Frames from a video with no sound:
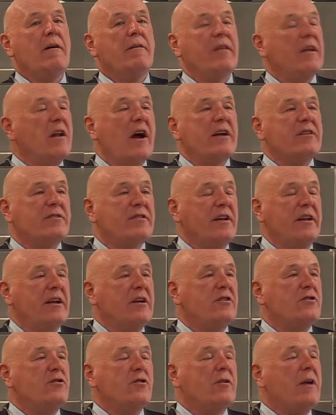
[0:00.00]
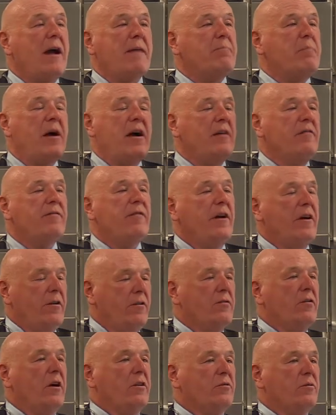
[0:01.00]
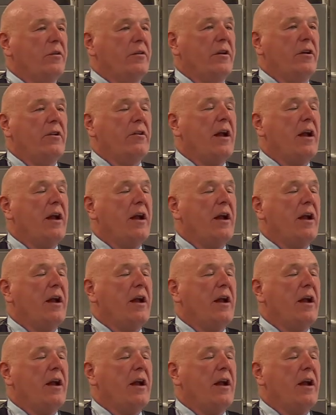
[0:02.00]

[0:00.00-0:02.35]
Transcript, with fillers: The nice thing is you're not buying fire trucks with it.